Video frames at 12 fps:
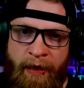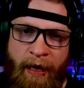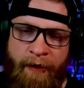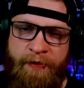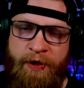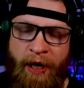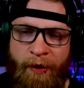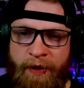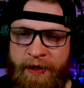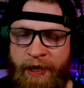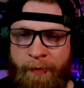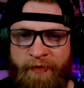I've shouted
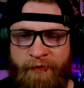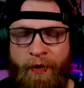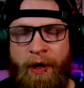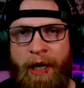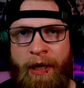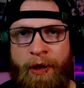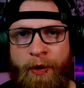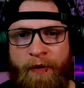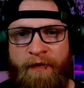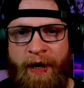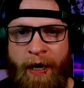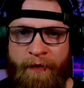this out before, I
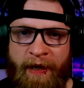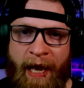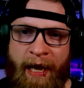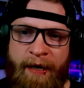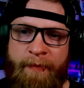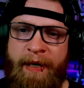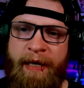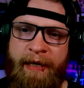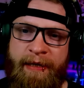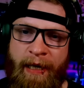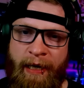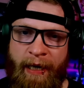love how they
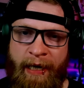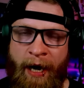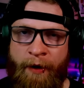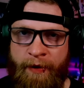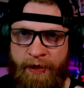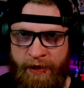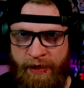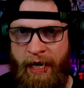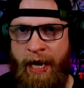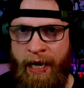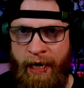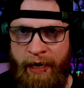animate like a character's
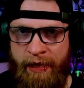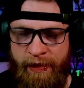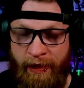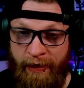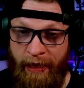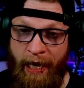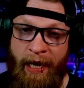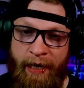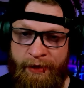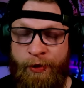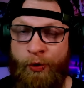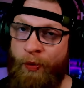eyes, like the
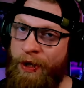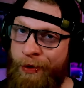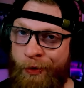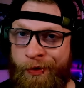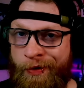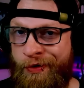eyes are the window to